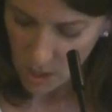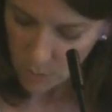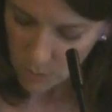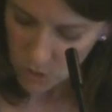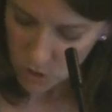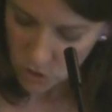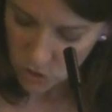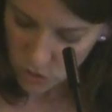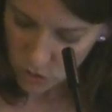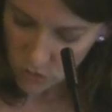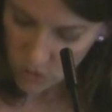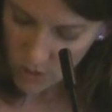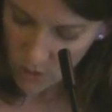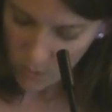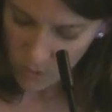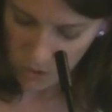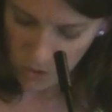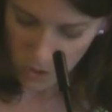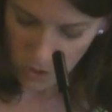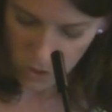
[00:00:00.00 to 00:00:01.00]
It was true
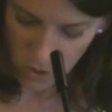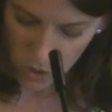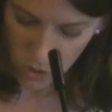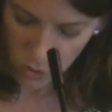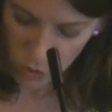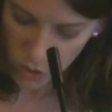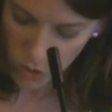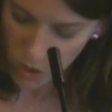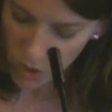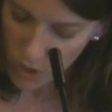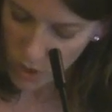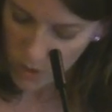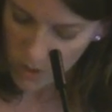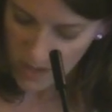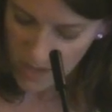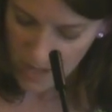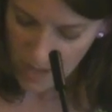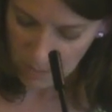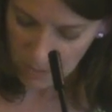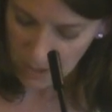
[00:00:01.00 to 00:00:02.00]
that with her you couldn't go
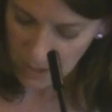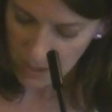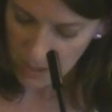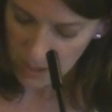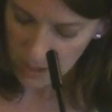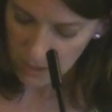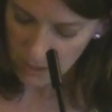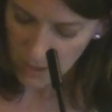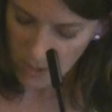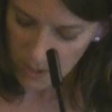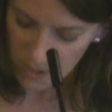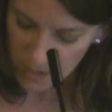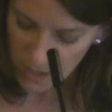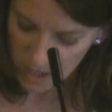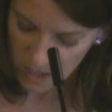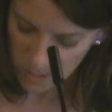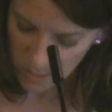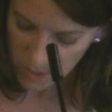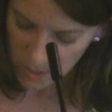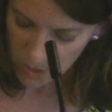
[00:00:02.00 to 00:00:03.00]
to that place of
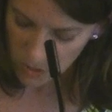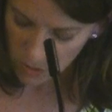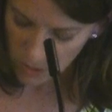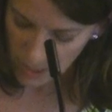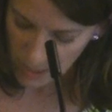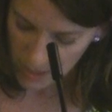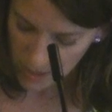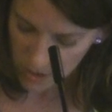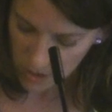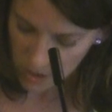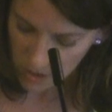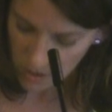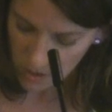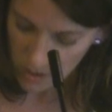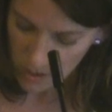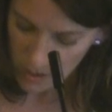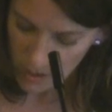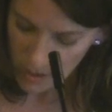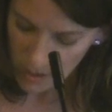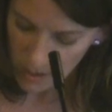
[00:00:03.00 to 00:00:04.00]
unsentimental candor,
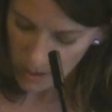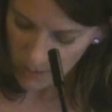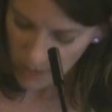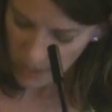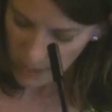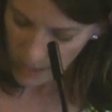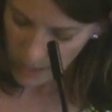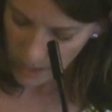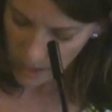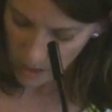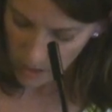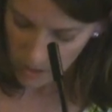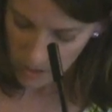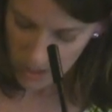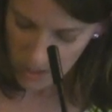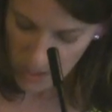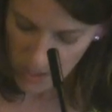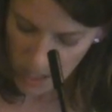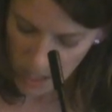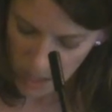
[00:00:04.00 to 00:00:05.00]
giving air
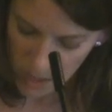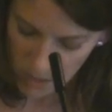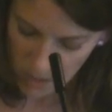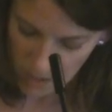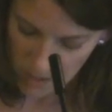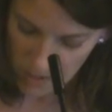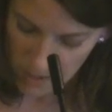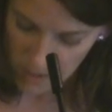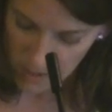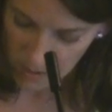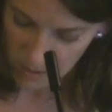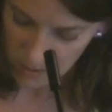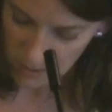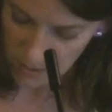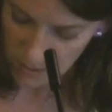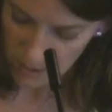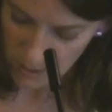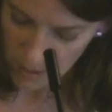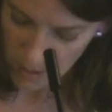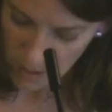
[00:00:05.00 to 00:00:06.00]
to the ugly
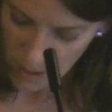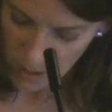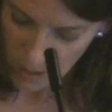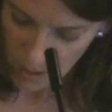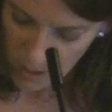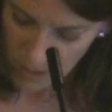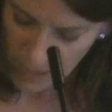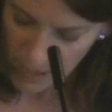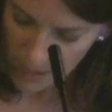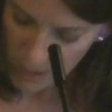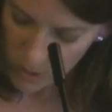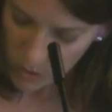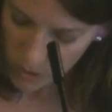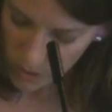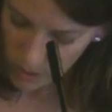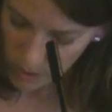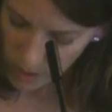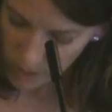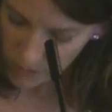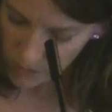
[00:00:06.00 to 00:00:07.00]
things, like how you
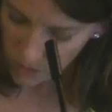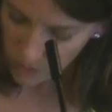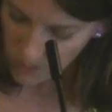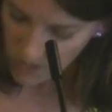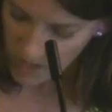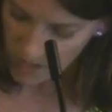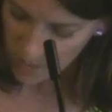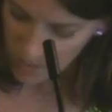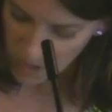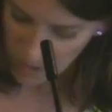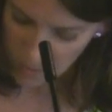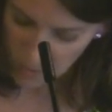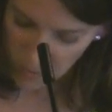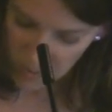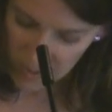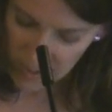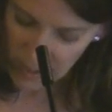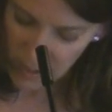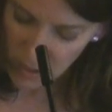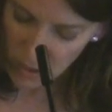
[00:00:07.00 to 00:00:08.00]
could love your family
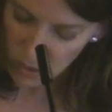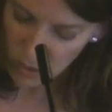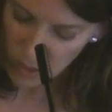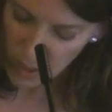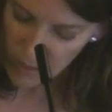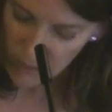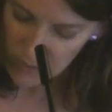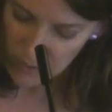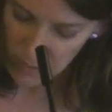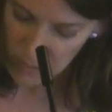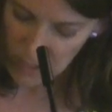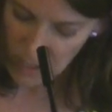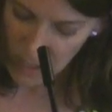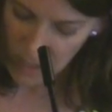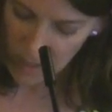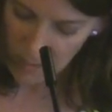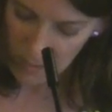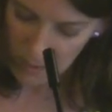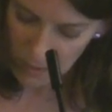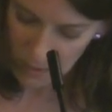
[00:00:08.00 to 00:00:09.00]
but resent your life
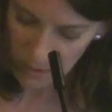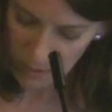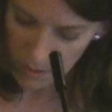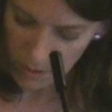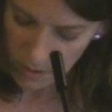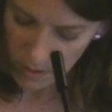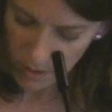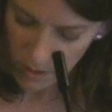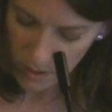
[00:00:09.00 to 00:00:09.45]
sometimes